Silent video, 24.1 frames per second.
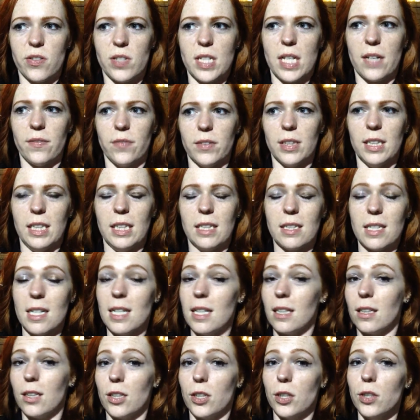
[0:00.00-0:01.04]
of stuff leaked,
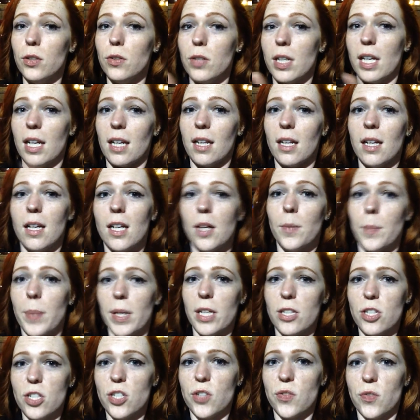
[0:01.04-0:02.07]
including
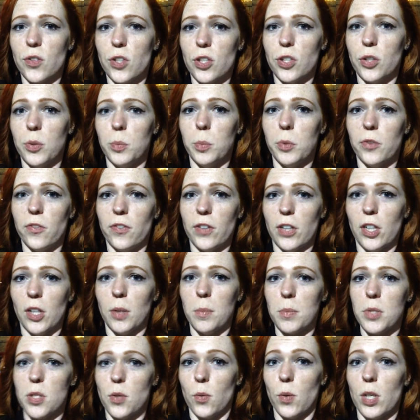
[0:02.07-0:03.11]
pitches for new
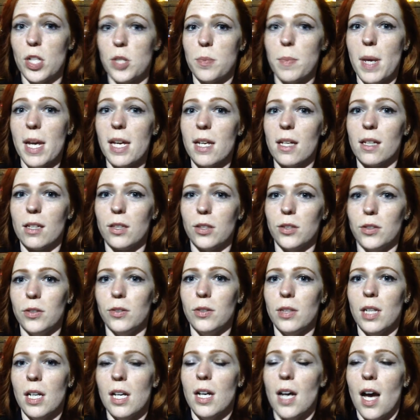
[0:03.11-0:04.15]
films, which may
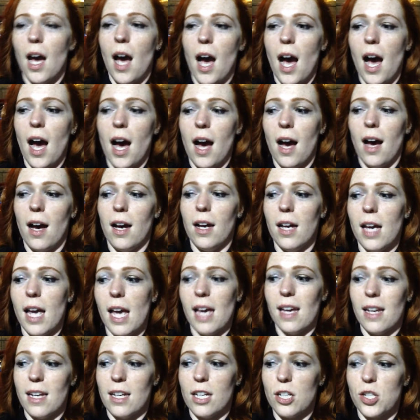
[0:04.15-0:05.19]
include uh,
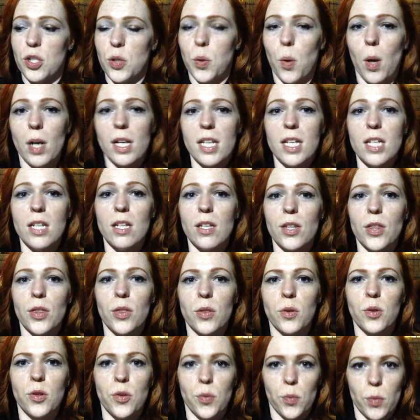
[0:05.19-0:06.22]
a twenty
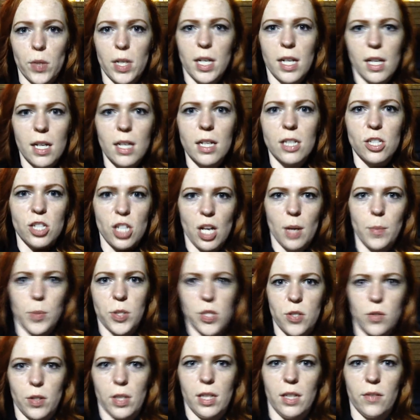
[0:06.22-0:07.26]
twenty-three Jump
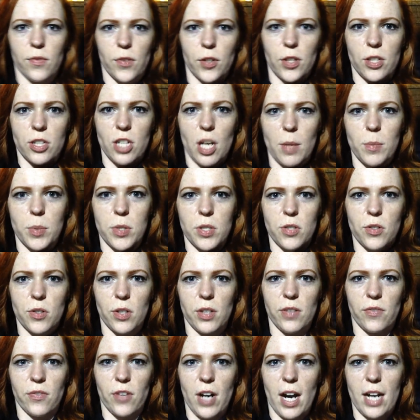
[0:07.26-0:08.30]
Street for the Jump
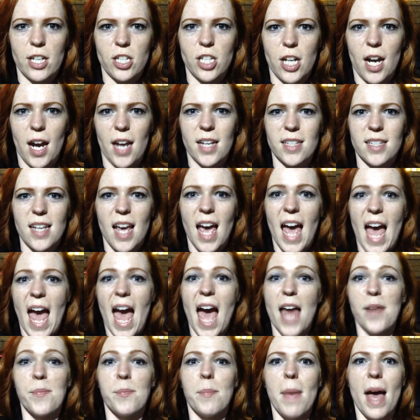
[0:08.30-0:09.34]
Street franchise
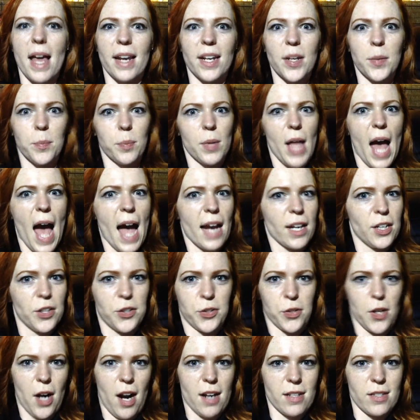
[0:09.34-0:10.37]
and Men in Black
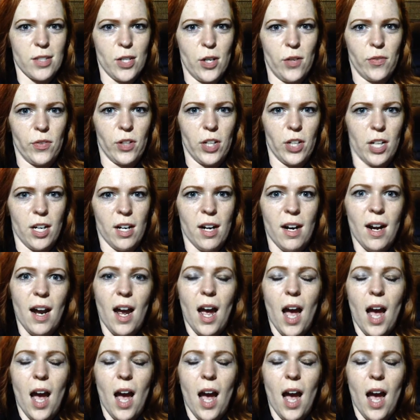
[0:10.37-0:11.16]
crossover.